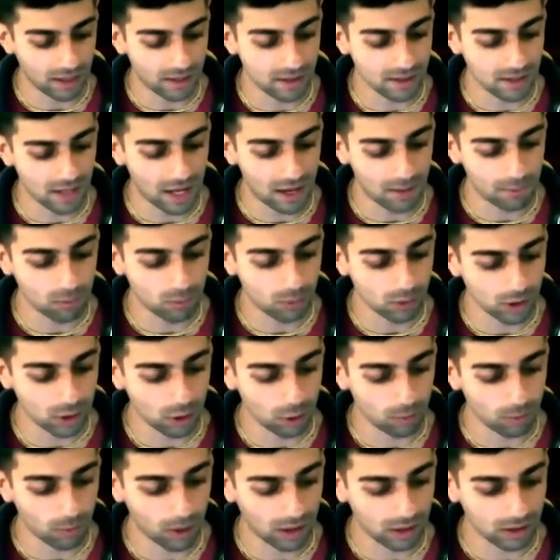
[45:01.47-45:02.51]
an
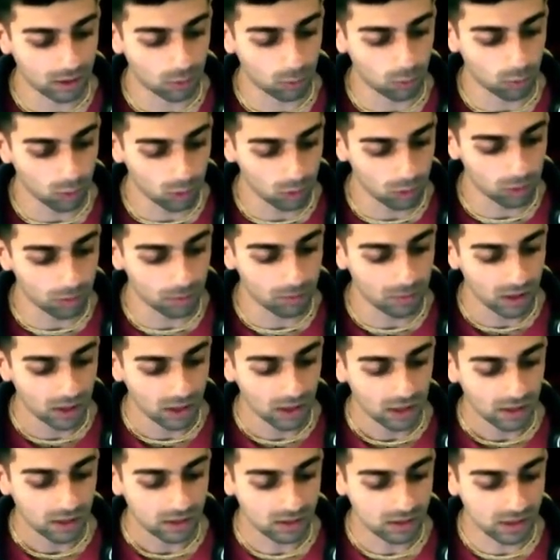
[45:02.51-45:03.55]
embryo by a womb,
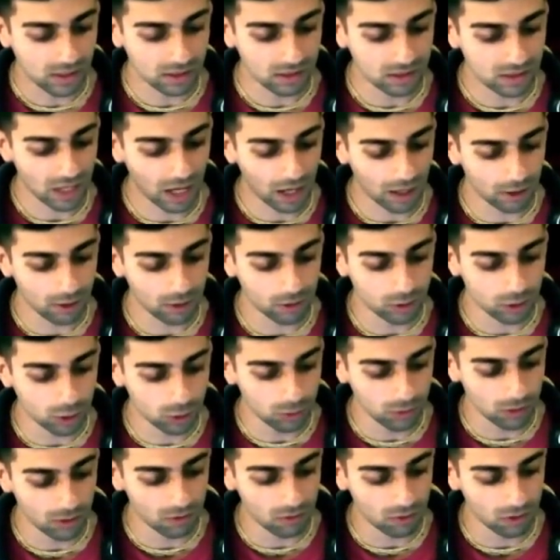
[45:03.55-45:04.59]
the entire
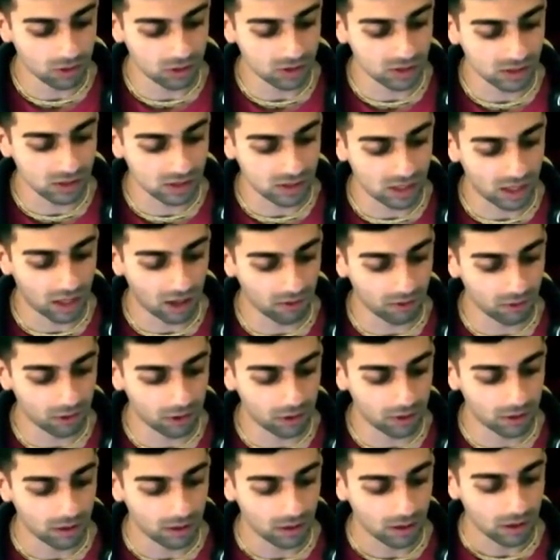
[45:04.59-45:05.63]
universe is
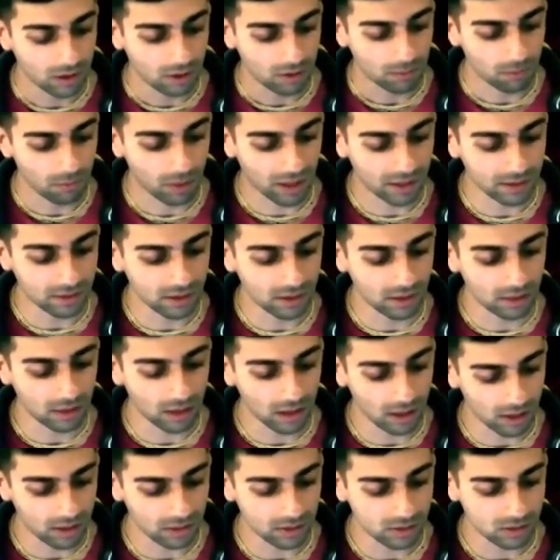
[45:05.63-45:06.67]
covered by the
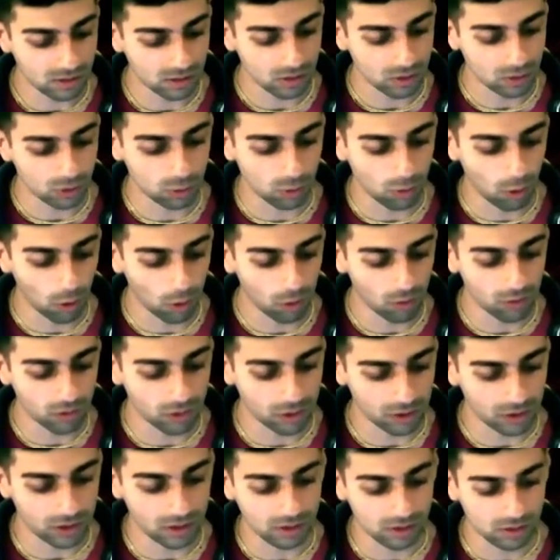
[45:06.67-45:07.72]
lust to
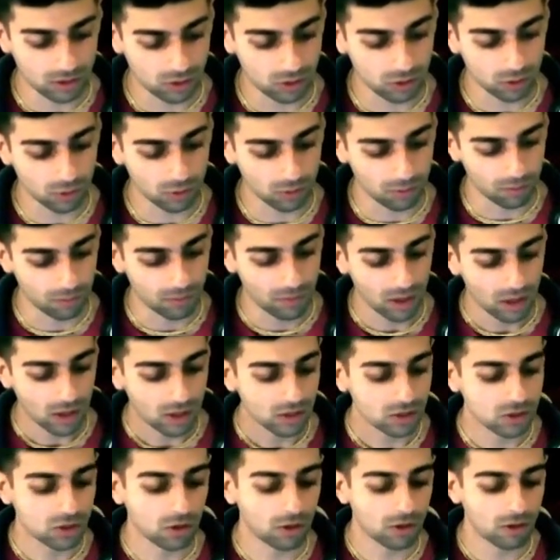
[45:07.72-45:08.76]
overconsume.
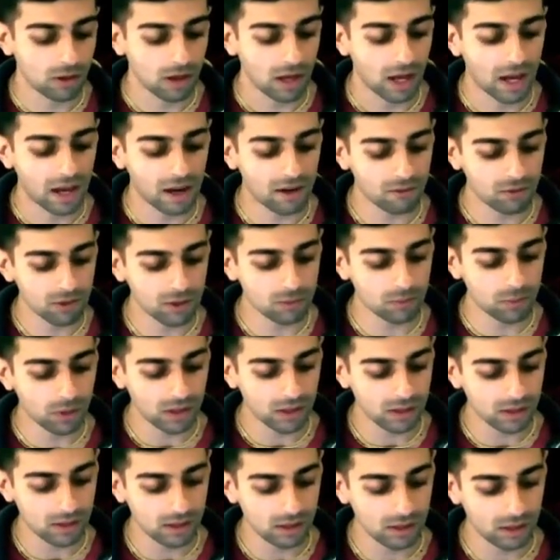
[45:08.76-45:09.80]
So
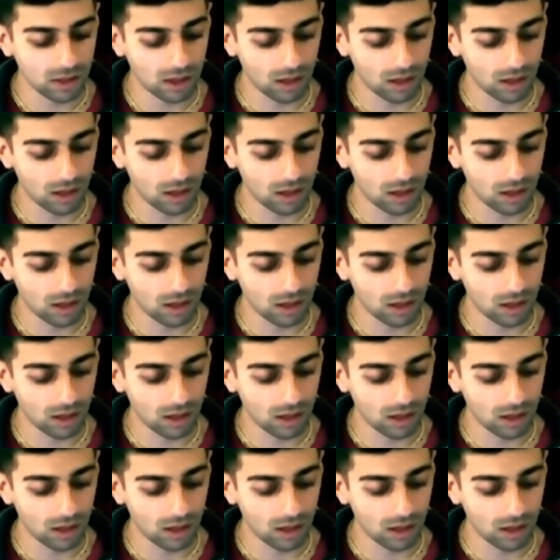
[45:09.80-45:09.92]
everybody